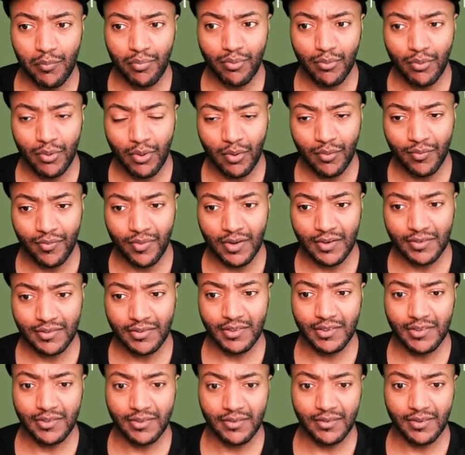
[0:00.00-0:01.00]
Bruno
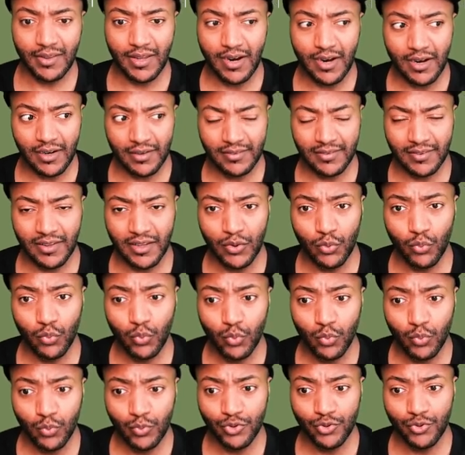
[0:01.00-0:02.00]
versus Eriksen.
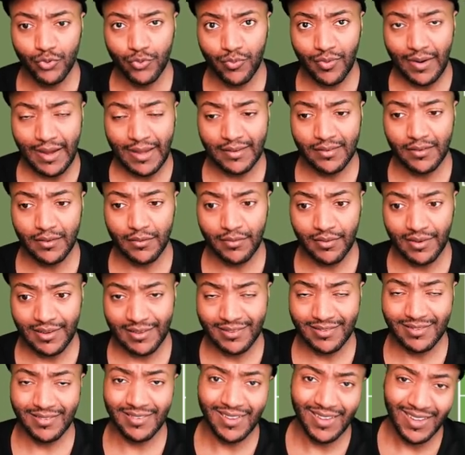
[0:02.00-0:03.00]
Who would you rather
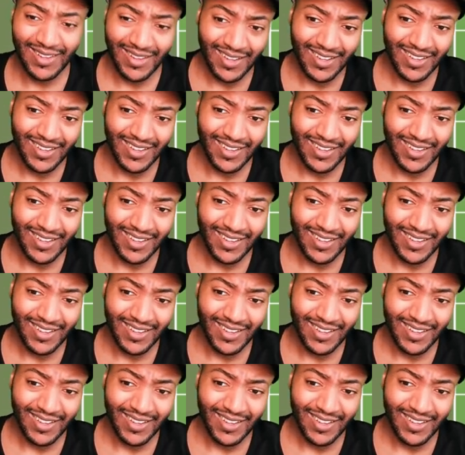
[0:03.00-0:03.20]
rest?